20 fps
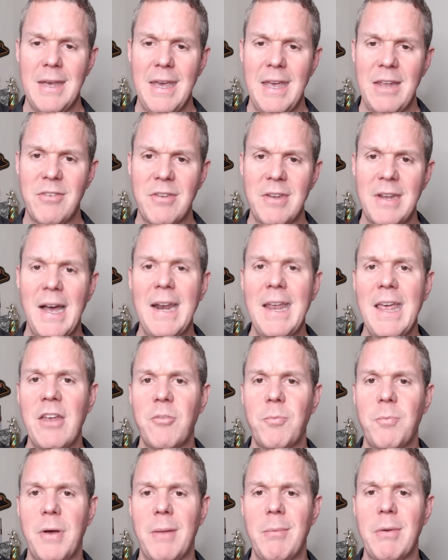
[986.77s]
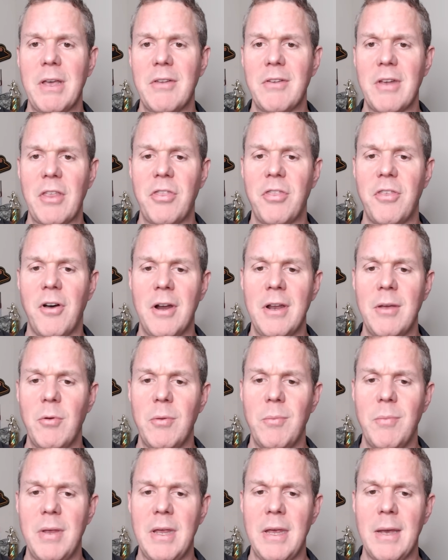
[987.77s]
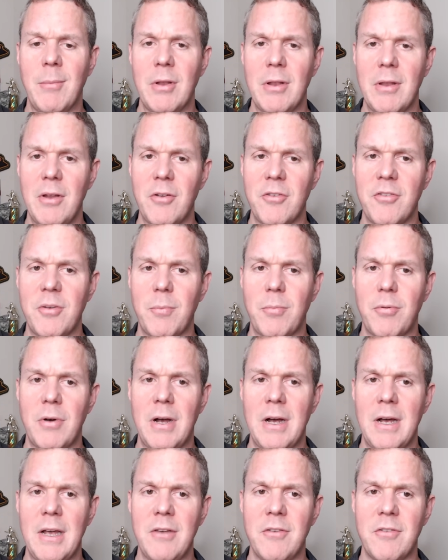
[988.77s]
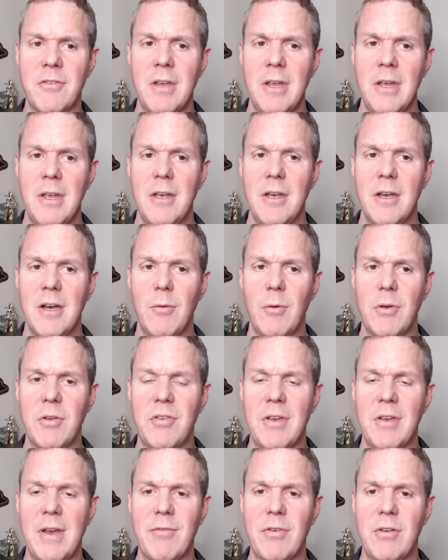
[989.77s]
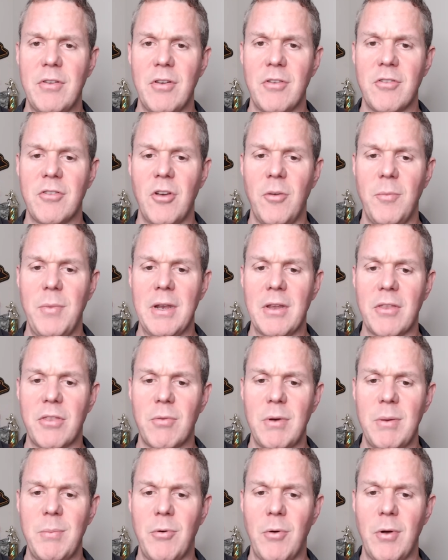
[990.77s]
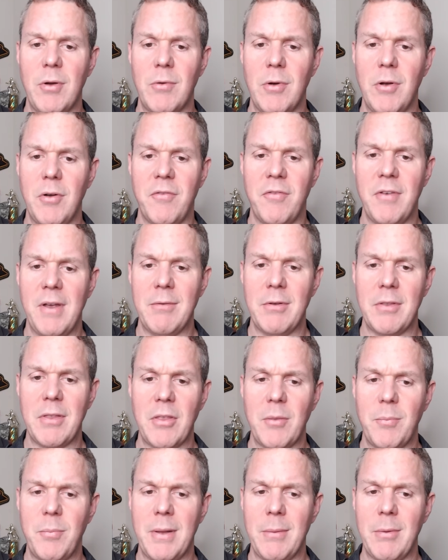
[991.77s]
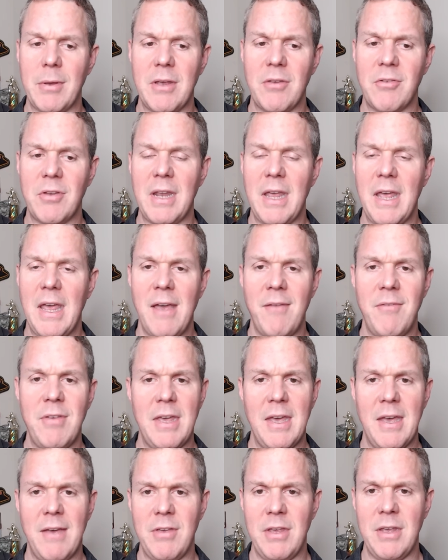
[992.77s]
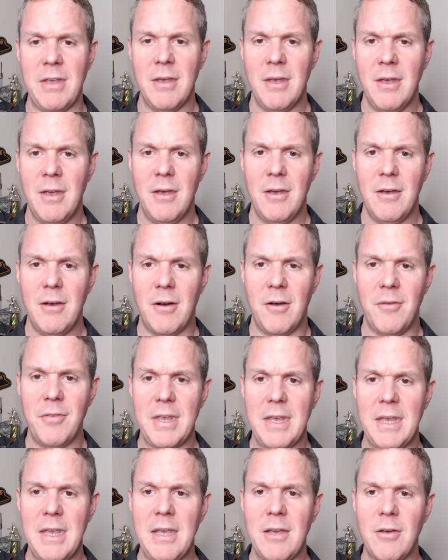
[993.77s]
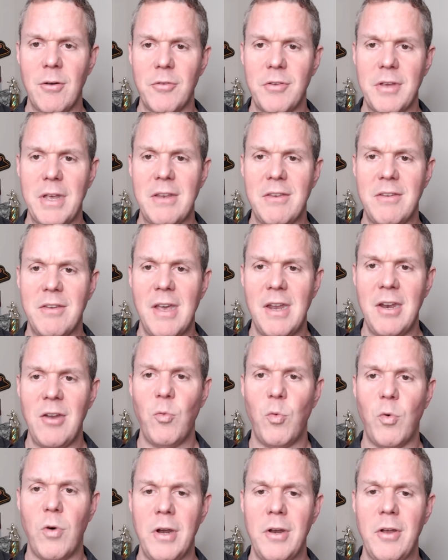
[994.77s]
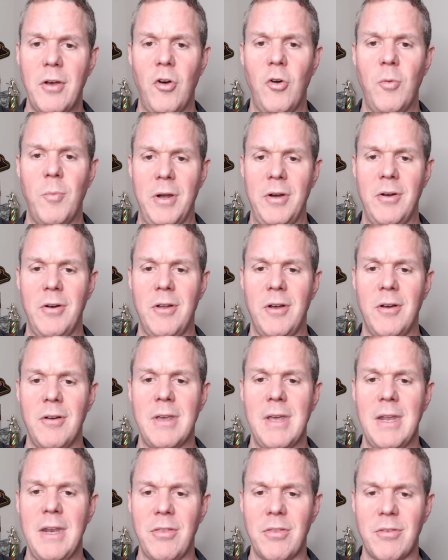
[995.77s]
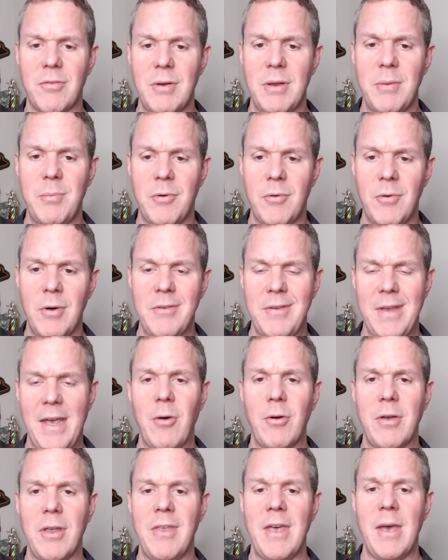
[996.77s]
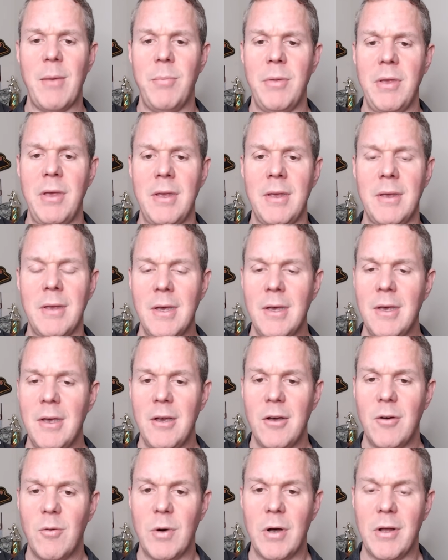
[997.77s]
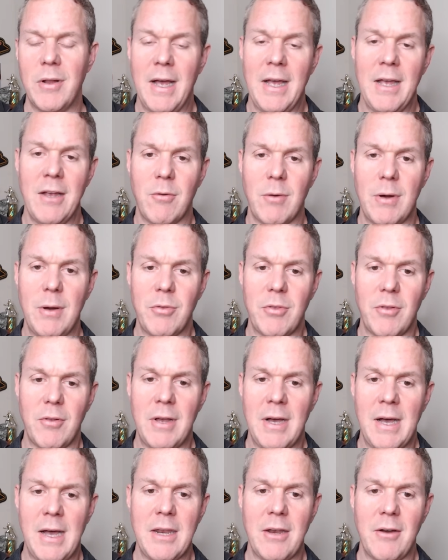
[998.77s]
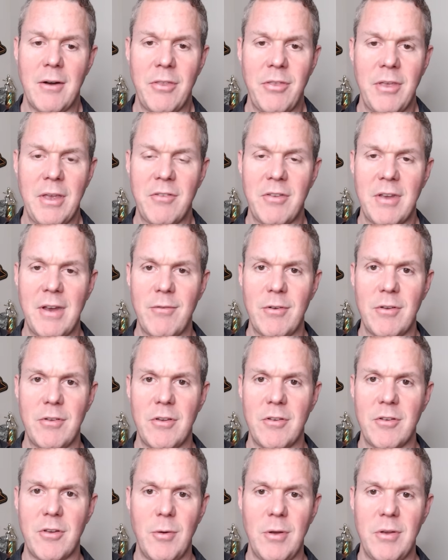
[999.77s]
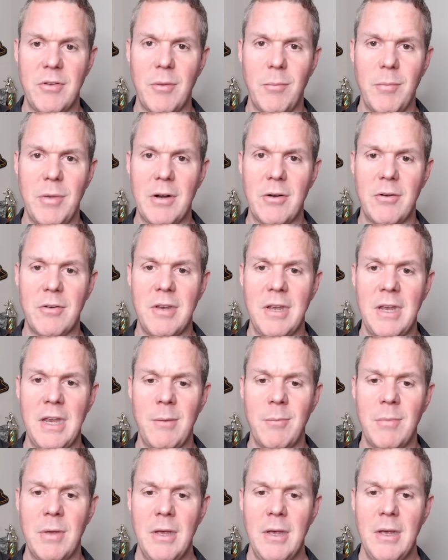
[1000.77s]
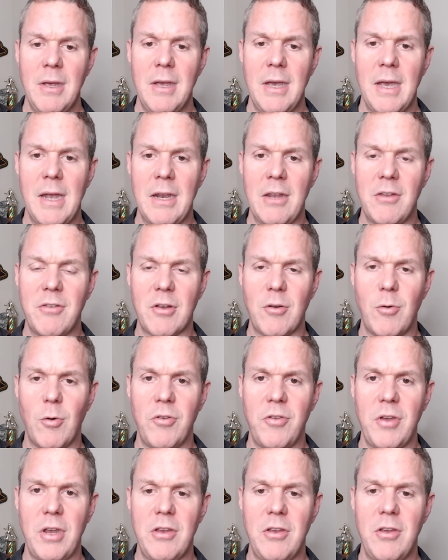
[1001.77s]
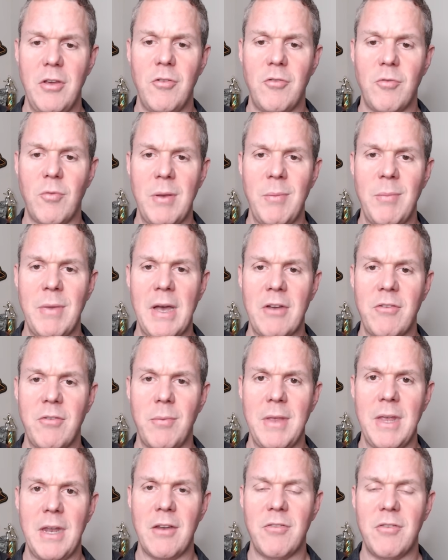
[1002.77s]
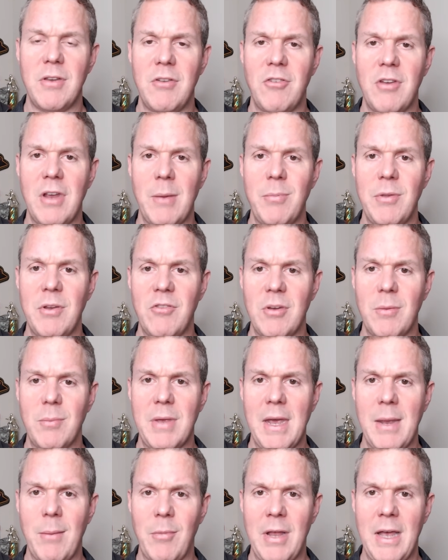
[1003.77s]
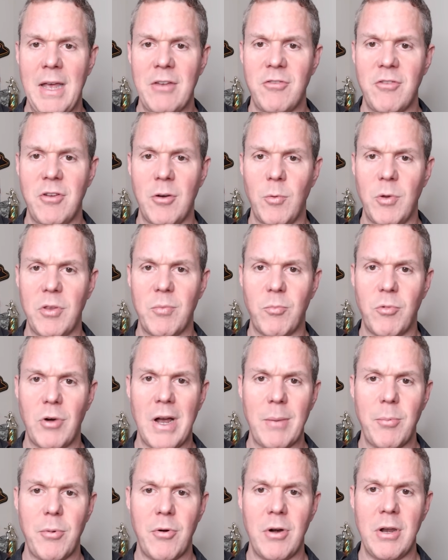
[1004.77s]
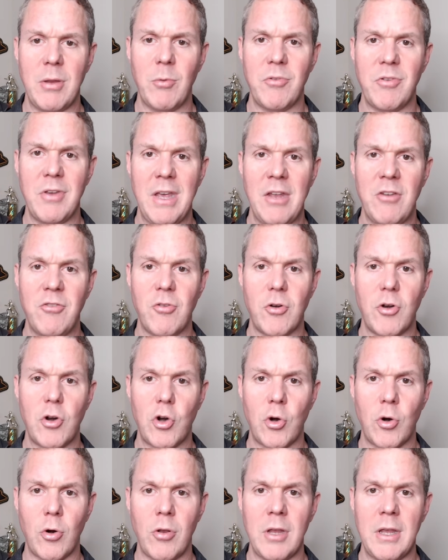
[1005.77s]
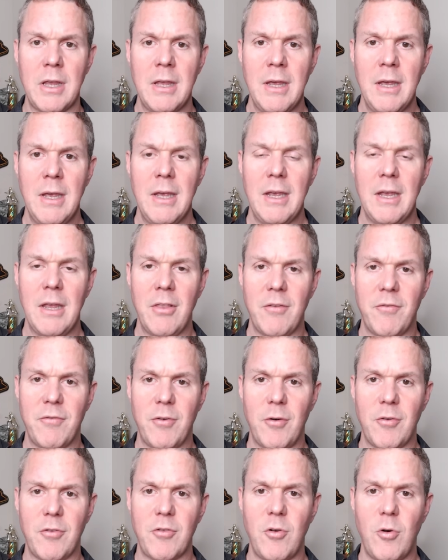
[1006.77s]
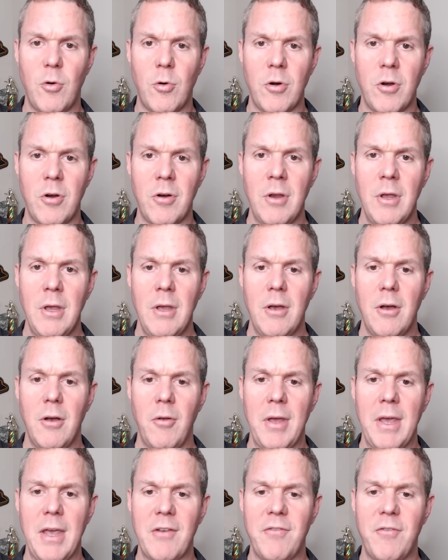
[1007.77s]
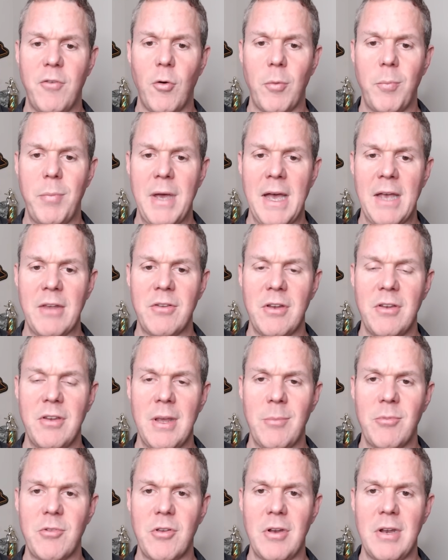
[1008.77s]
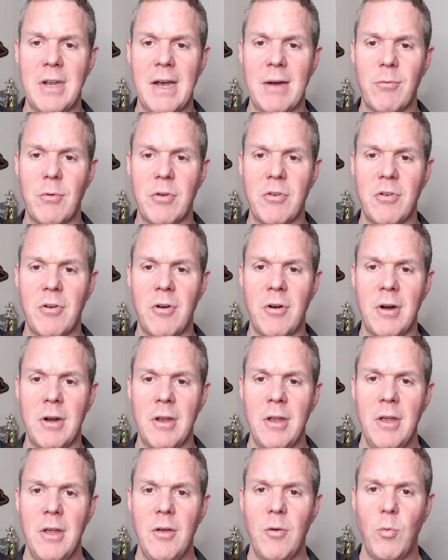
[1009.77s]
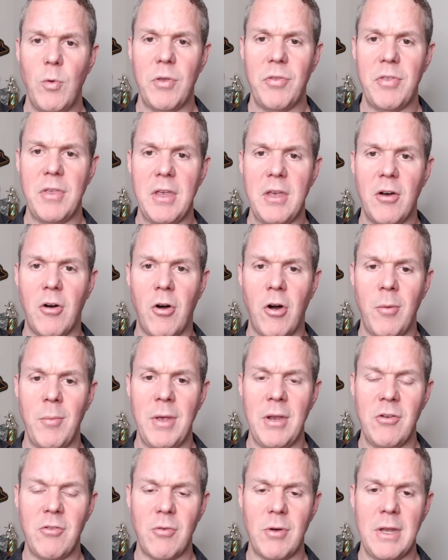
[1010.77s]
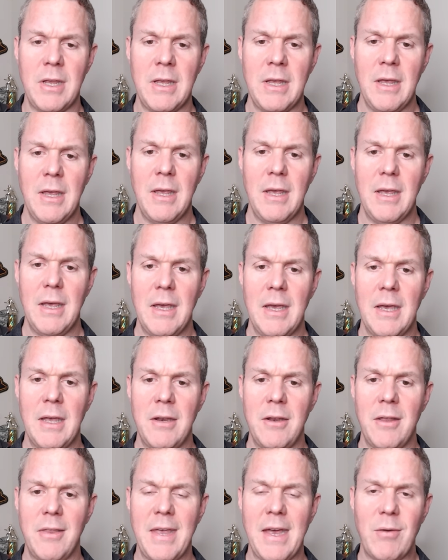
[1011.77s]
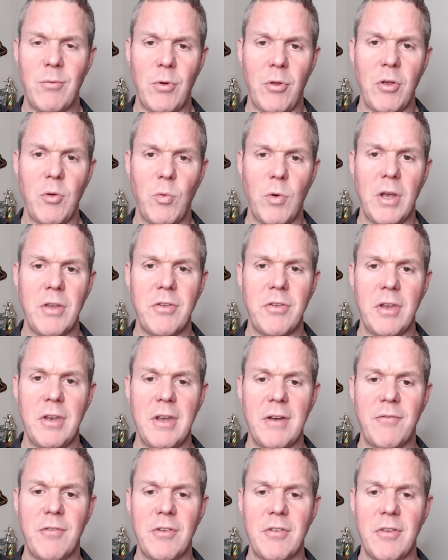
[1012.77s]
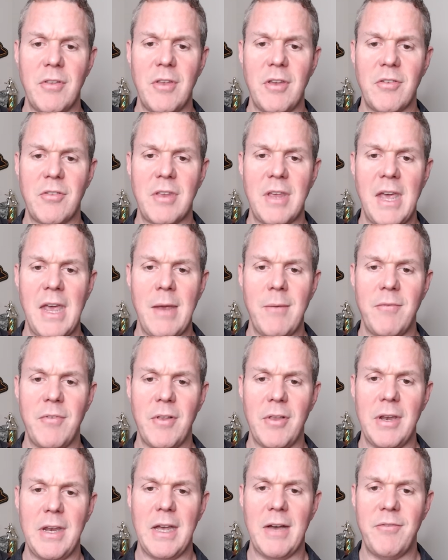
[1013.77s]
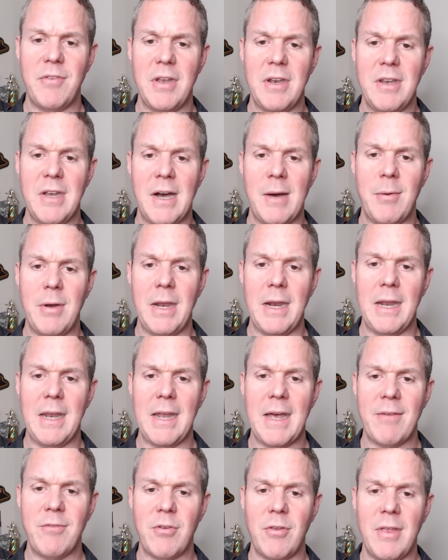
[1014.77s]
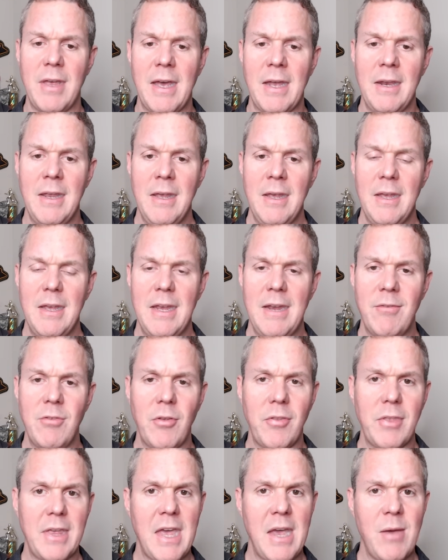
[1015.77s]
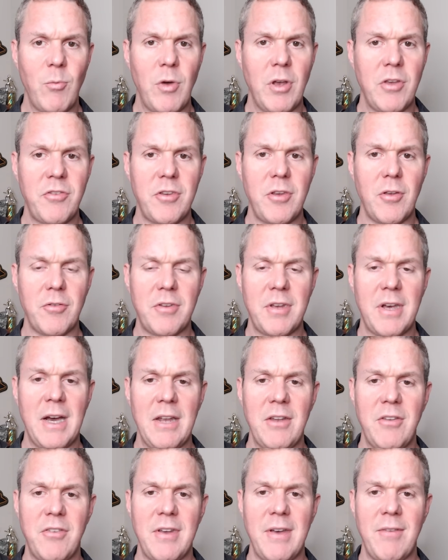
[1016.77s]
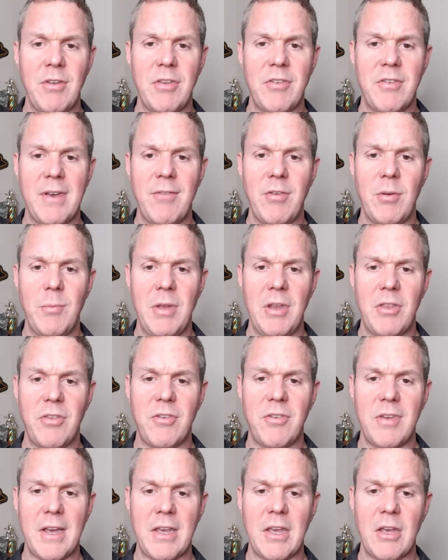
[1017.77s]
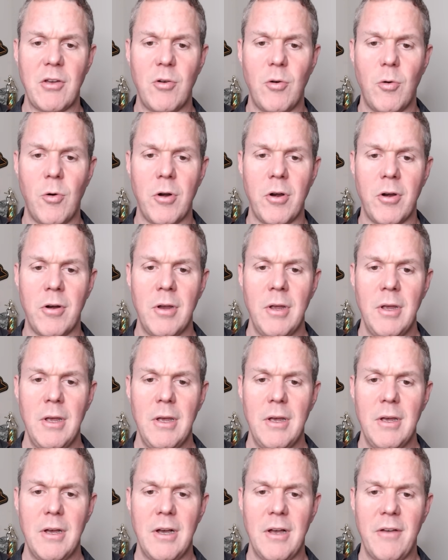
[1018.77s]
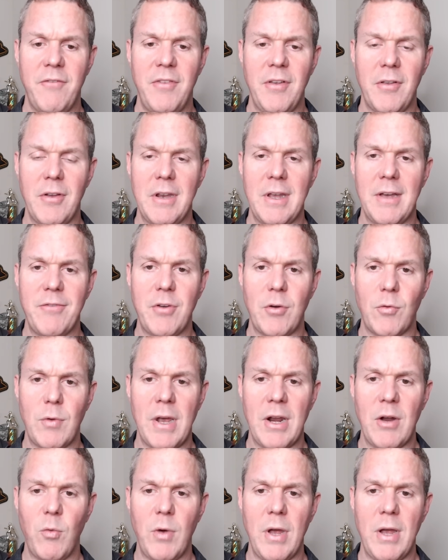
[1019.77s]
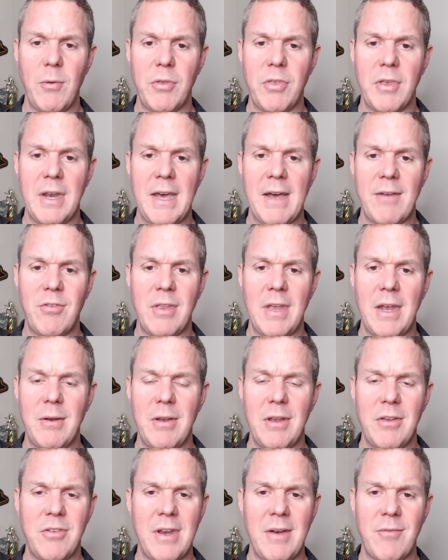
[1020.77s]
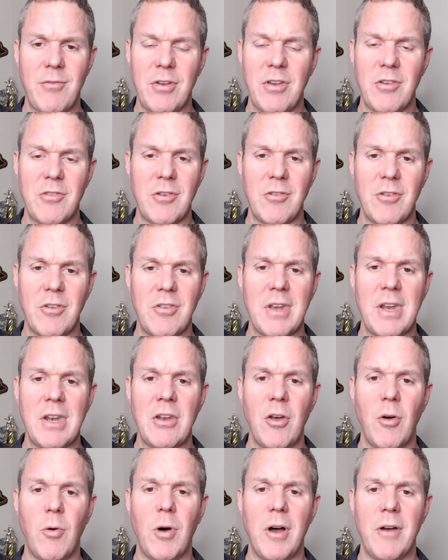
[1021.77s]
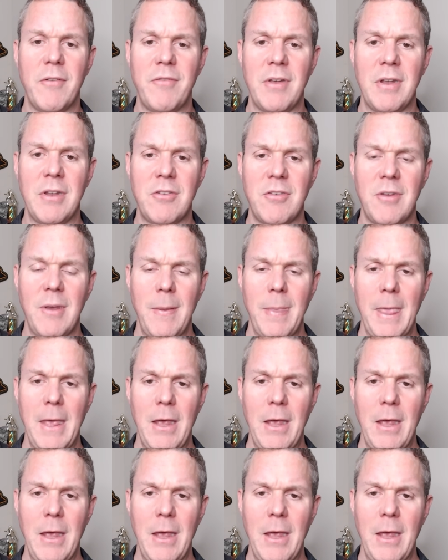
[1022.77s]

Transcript: It's not as public as I thought it would be. I'm a little surprised uh, with San Francisco being a three point road favorite that the public isn't heavy, heavy on the Eagles. A 10 1 home underdog getting three points. How can that be? Well, I agree with the line here. I think San Francisco is the better team. And it's, of course, a huge rematch from the NFC Championship game last year in which Brock Purdy was injured early in the first quarter, only had four pass attempts, could not return with the arm injury. And uh, that really was the difference in this game. Philadelphia dominated after that. Even though the game was still tied 7 7 mid second quarter, uh, Philadelphia ran away with it after that. San Francisco just had no offense